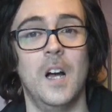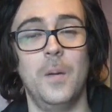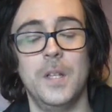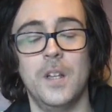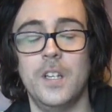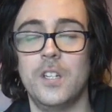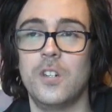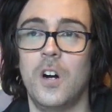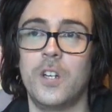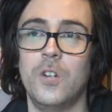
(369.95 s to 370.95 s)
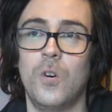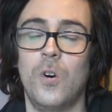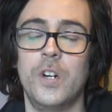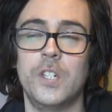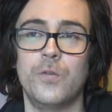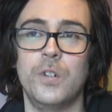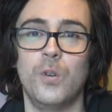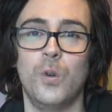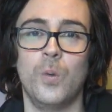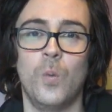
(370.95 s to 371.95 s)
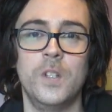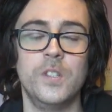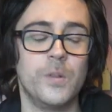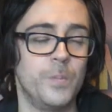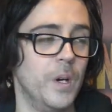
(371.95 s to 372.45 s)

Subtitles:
I mean, like, you could argue you're already rerolling 1s,